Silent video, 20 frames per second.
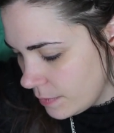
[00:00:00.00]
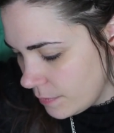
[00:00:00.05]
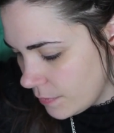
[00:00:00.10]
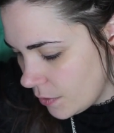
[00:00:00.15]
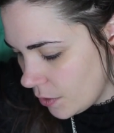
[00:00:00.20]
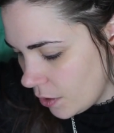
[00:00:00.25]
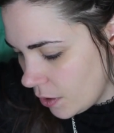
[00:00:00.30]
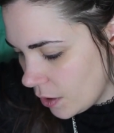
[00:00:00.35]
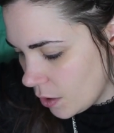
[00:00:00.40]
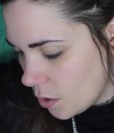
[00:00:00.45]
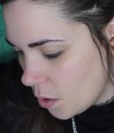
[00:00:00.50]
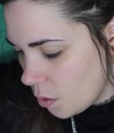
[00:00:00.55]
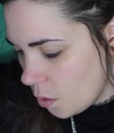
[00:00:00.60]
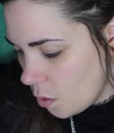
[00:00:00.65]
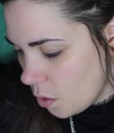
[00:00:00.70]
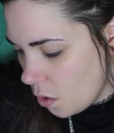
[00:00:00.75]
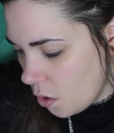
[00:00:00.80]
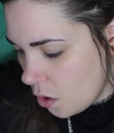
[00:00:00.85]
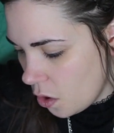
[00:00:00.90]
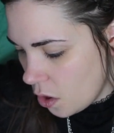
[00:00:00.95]
very
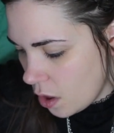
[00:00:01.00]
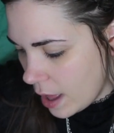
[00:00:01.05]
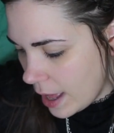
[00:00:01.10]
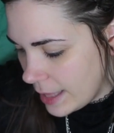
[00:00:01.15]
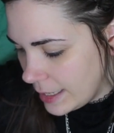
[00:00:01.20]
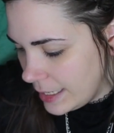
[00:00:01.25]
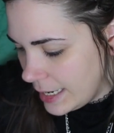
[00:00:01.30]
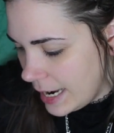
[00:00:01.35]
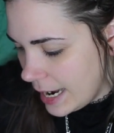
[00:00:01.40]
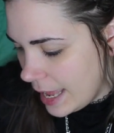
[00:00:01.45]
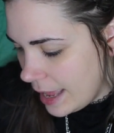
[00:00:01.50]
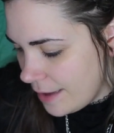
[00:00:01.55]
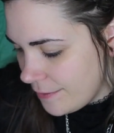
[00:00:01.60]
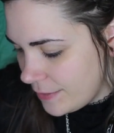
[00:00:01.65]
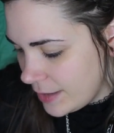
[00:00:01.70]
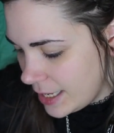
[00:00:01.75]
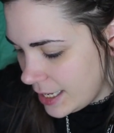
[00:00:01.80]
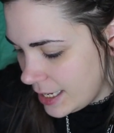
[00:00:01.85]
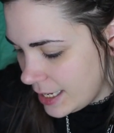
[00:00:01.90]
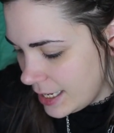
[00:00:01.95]
cool. I love
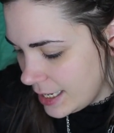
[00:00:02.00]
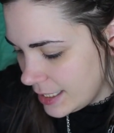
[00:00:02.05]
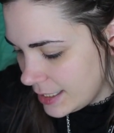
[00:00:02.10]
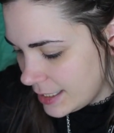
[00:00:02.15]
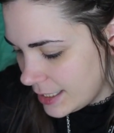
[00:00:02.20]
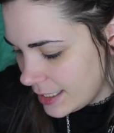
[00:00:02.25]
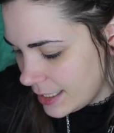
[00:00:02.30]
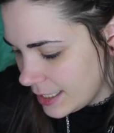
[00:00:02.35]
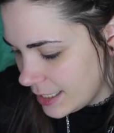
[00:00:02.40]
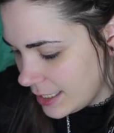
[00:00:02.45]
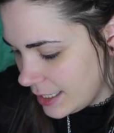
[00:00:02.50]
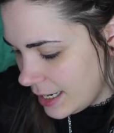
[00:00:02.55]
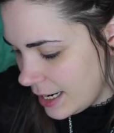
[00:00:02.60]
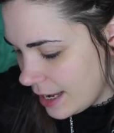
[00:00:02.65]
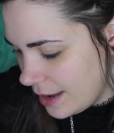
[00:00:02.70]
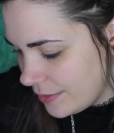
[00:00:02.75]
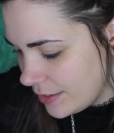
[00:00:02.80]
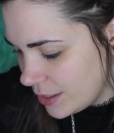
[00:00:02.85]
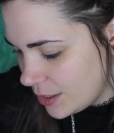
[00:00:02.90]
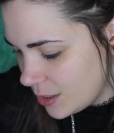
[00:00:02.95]
it,
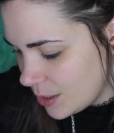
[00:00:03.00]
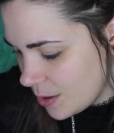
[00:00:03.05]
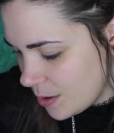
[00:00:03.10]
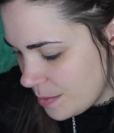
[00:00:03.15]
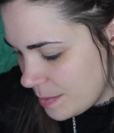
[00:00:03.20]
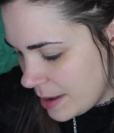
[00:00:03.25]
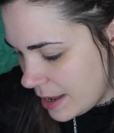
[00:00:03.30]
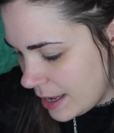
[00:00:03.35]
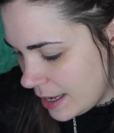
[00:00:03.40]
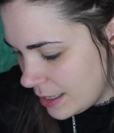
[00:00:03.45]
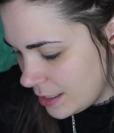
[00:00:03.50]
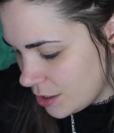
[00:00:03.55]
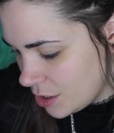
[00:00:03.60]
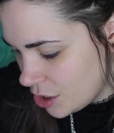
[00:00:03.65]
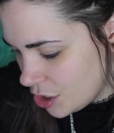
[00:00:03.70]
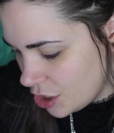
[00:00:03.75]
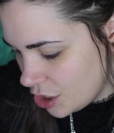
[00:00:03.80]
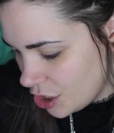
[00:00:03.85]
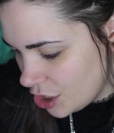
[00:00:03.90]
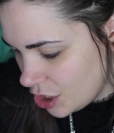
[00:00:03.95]
love it so
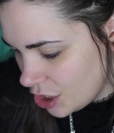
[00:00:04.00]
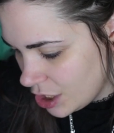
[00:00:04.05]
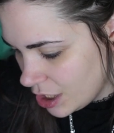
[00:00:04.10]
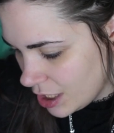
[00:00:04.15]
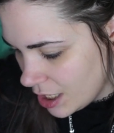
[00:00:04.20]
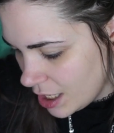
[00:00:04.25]
much.